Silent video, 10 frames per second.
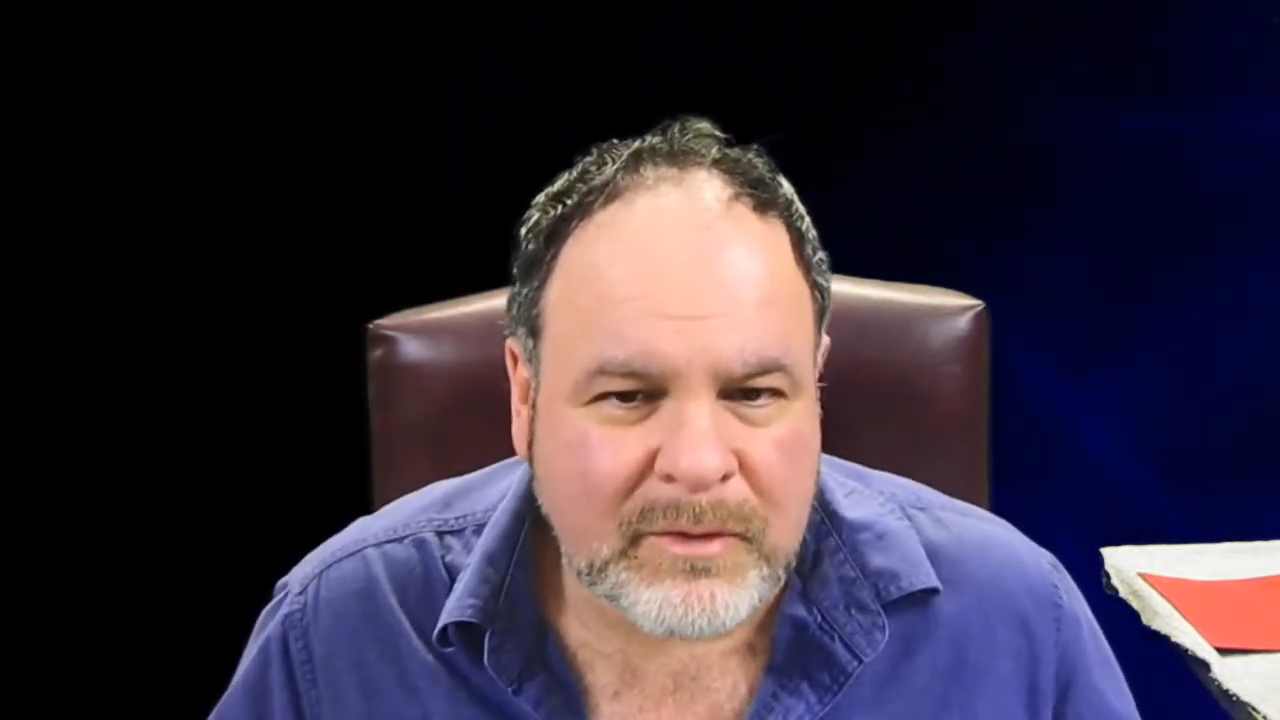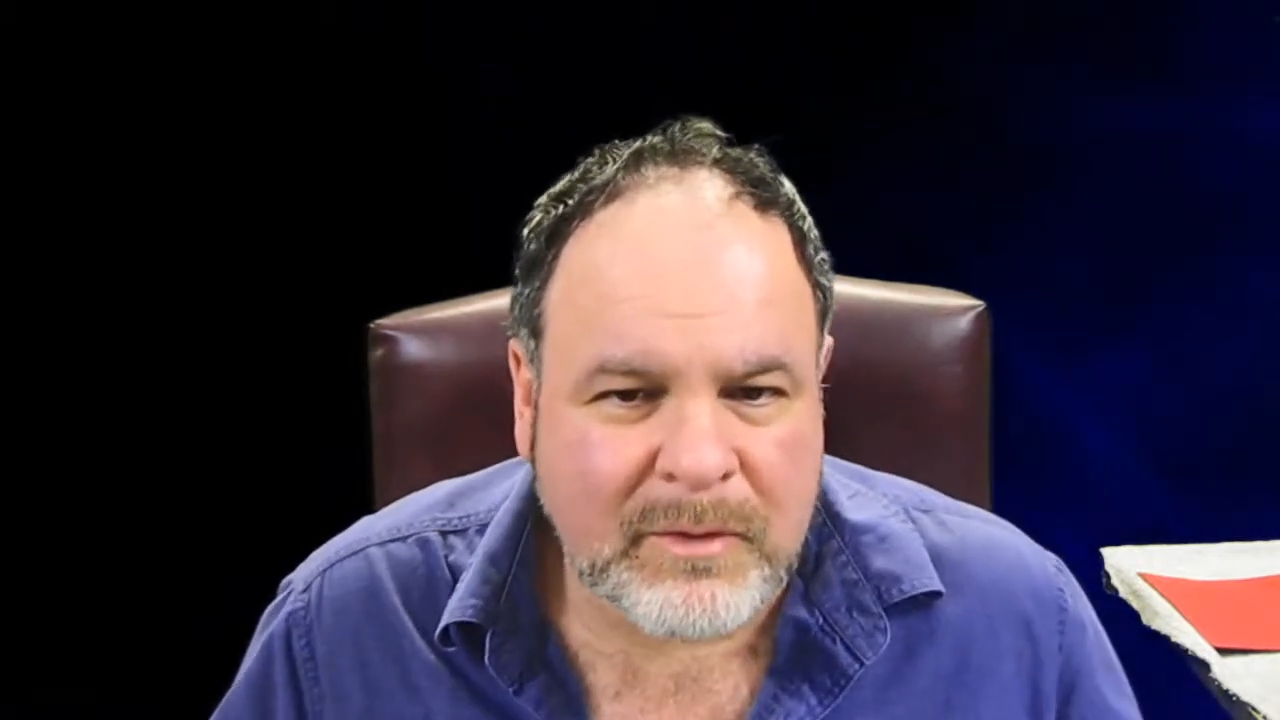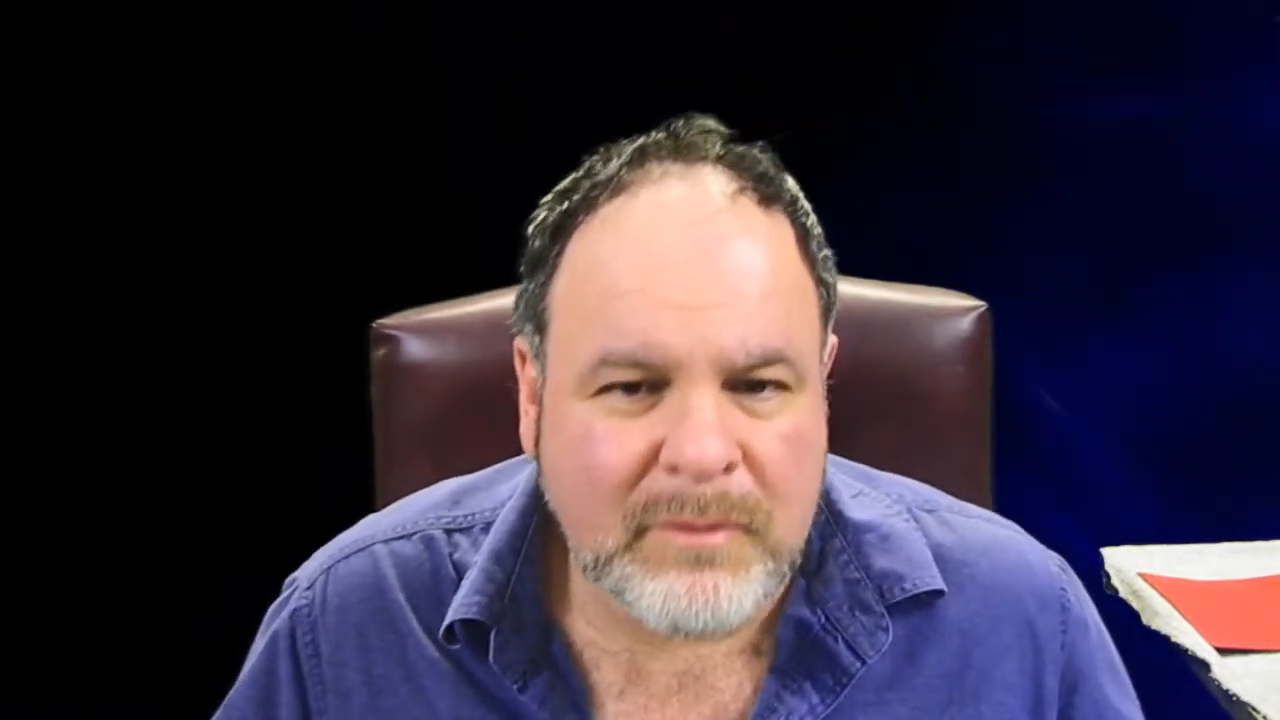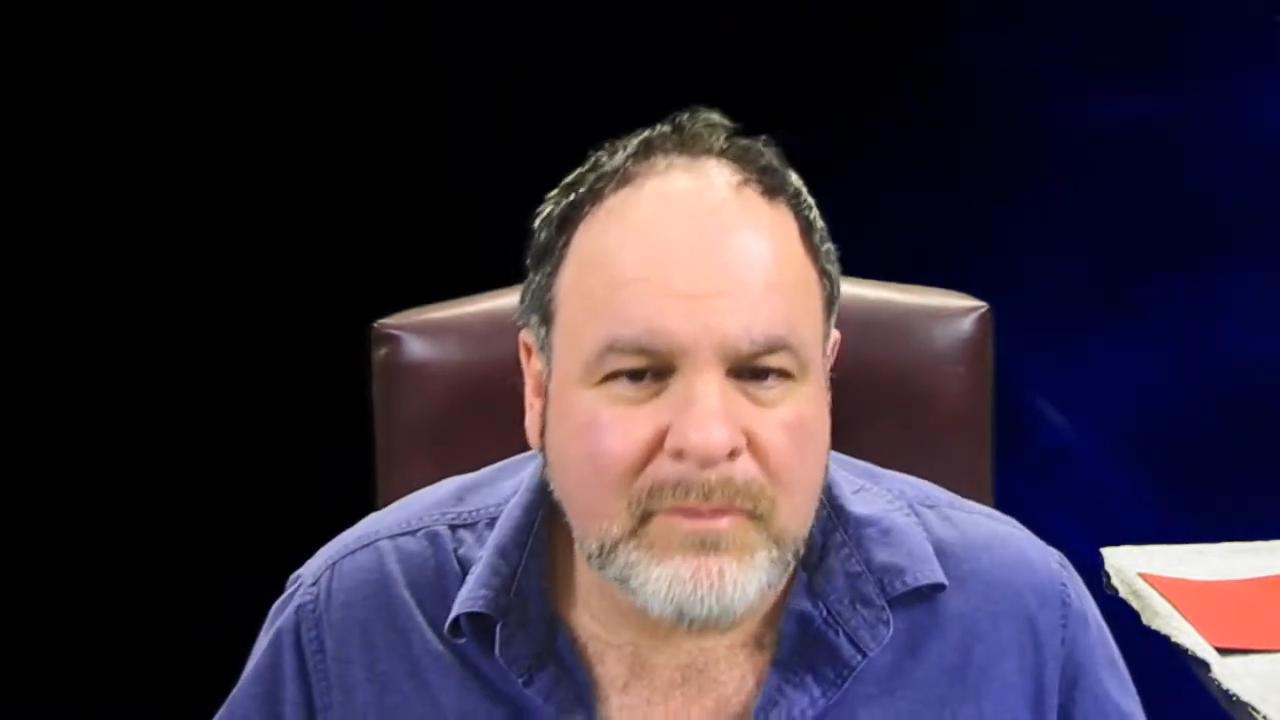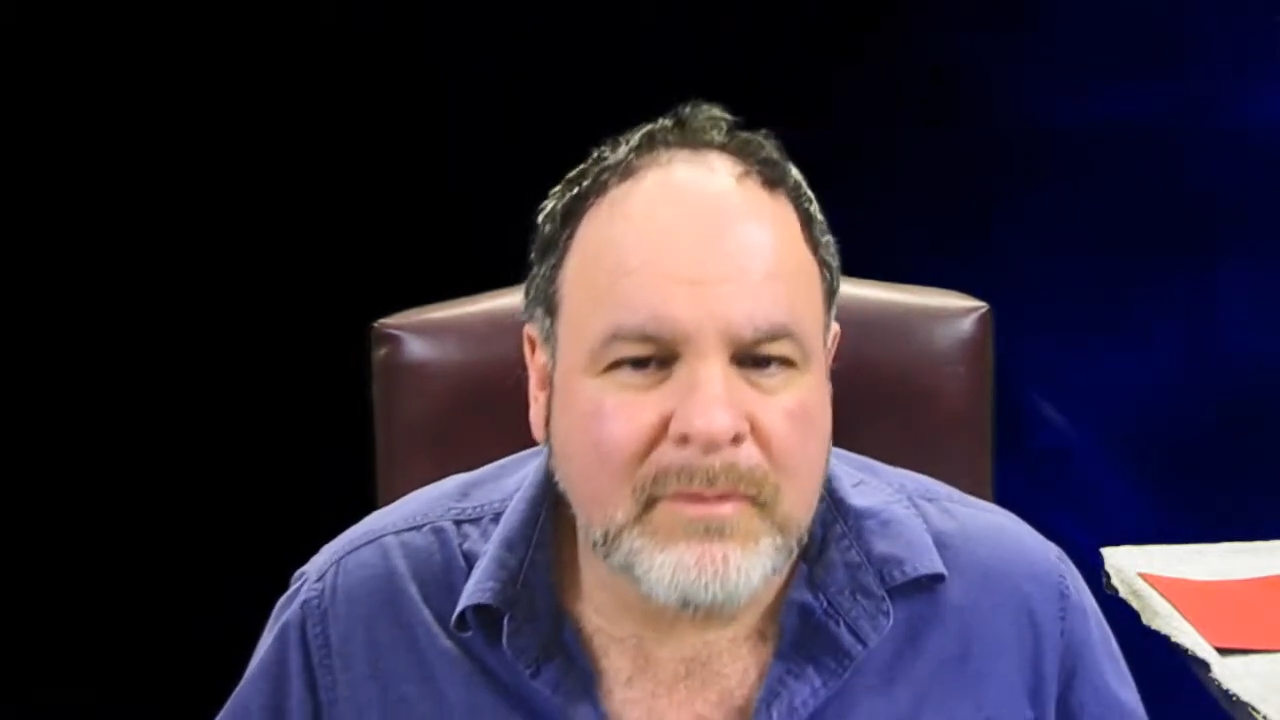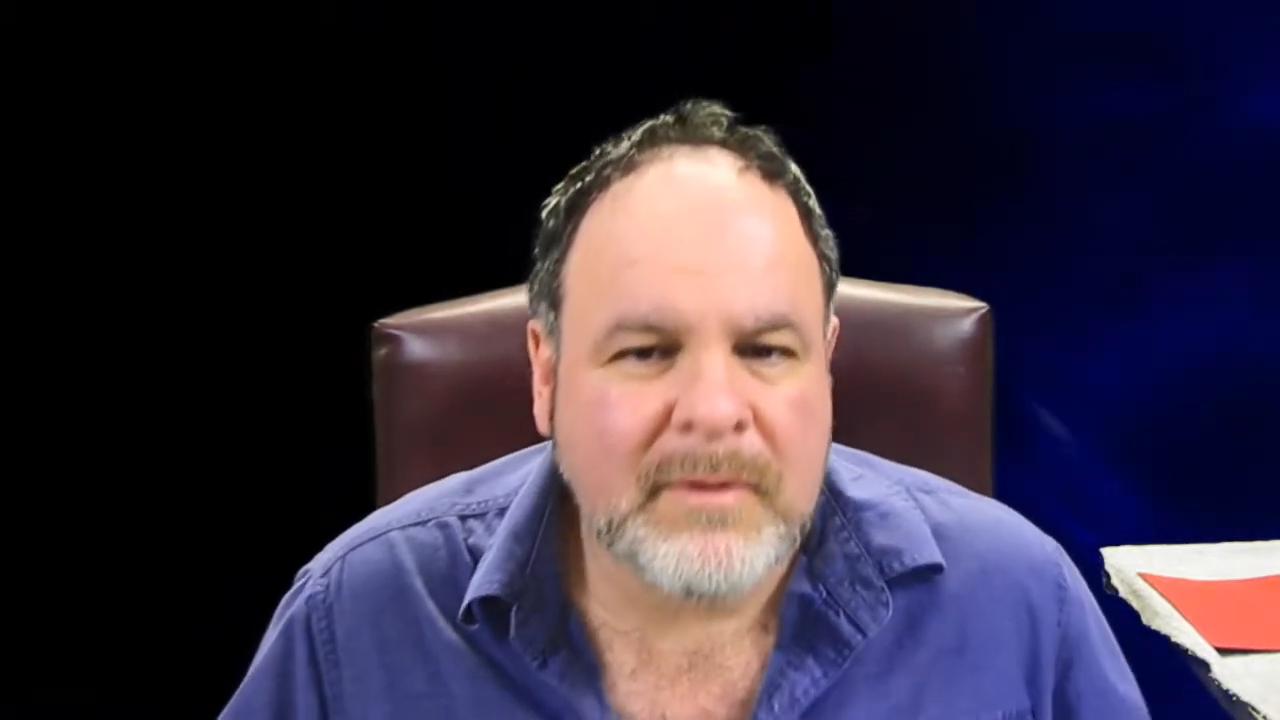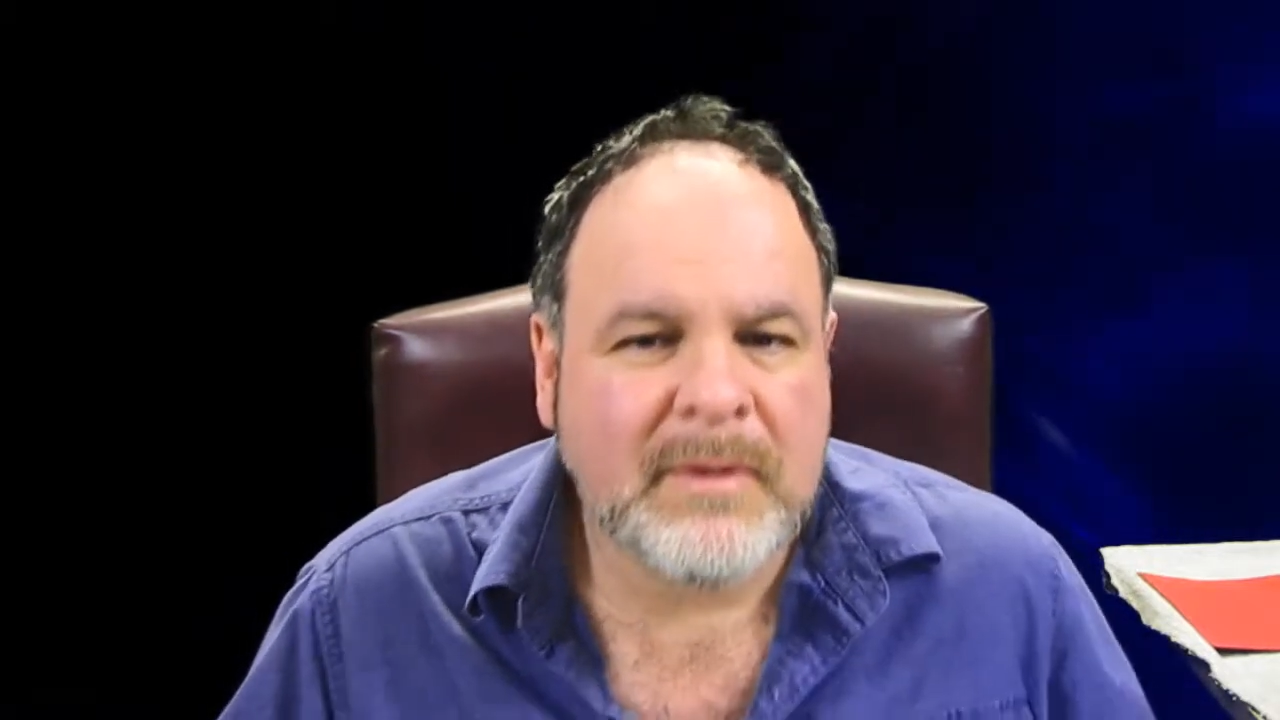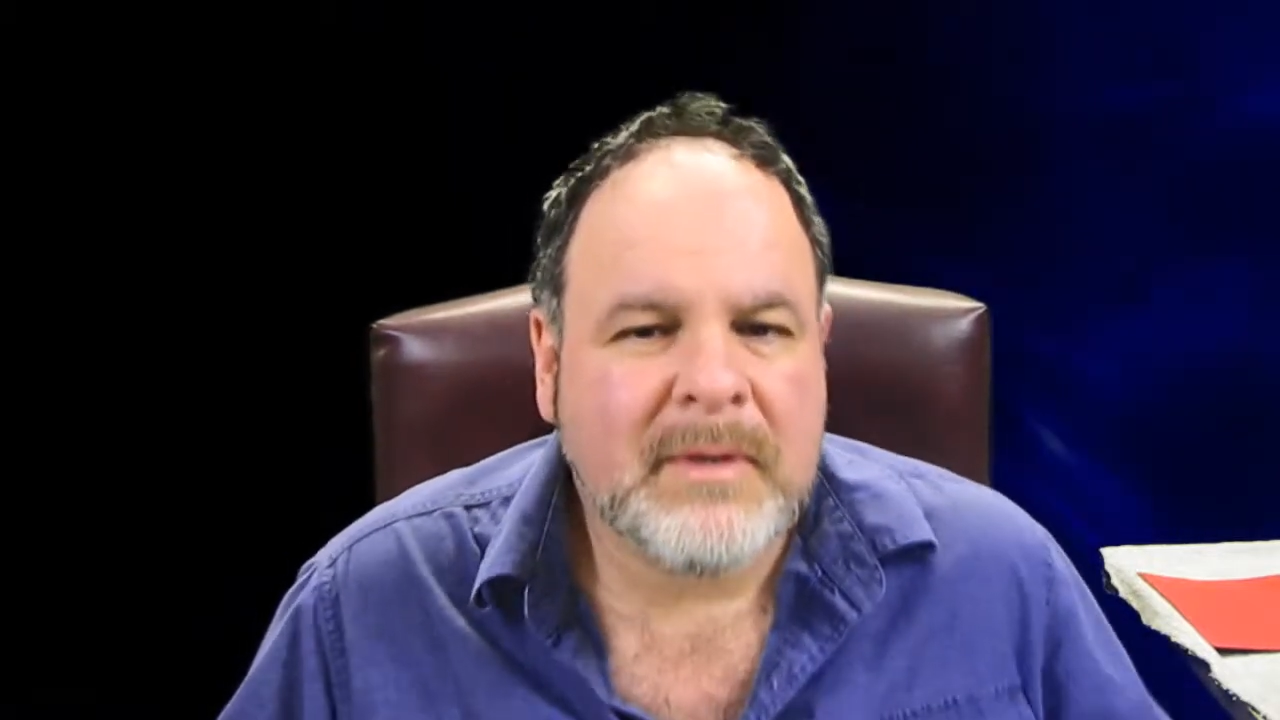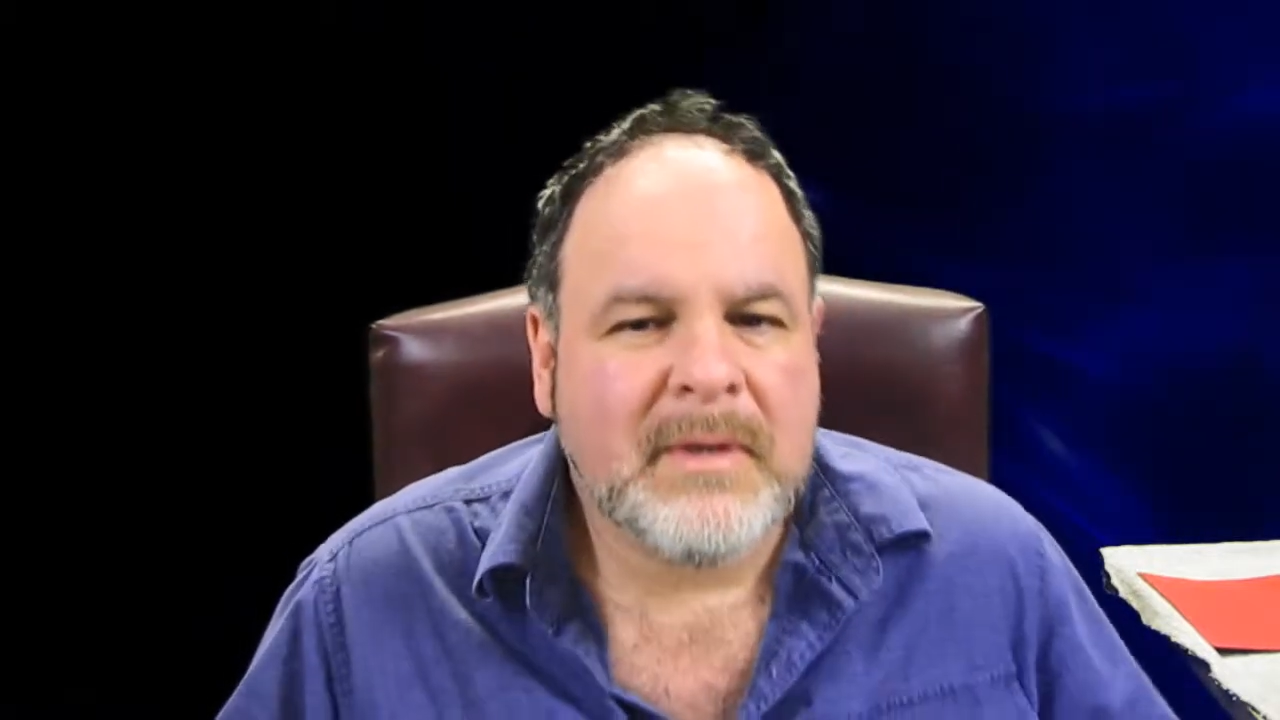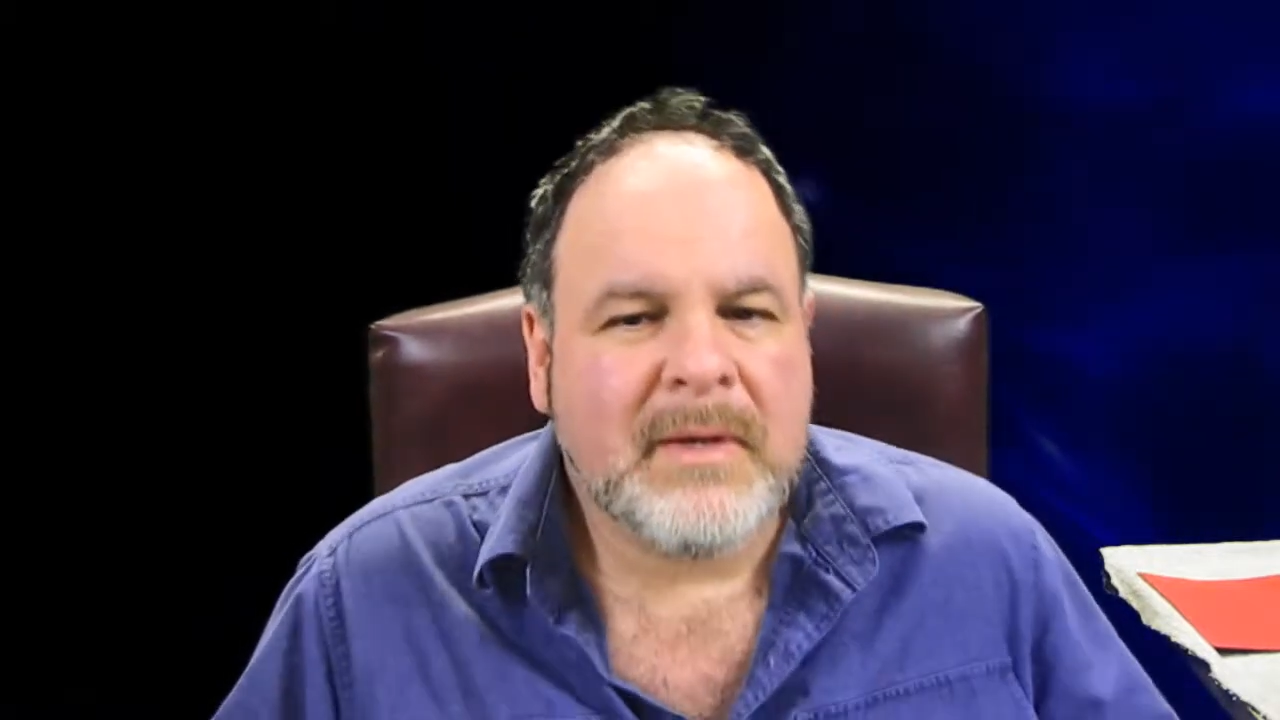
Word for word: tuned